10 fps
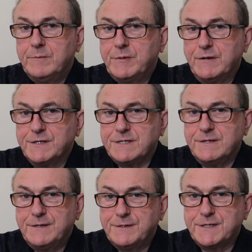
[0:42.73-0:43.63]
Because
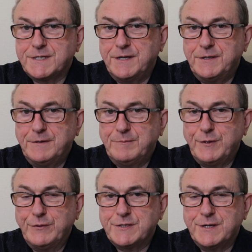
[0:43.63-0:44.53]
the Sun and
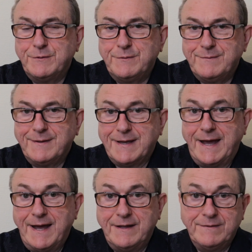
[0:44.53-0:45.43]
Pluto
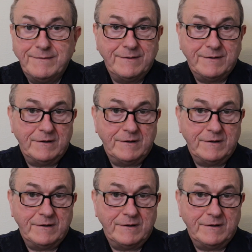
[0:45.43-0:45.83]
can,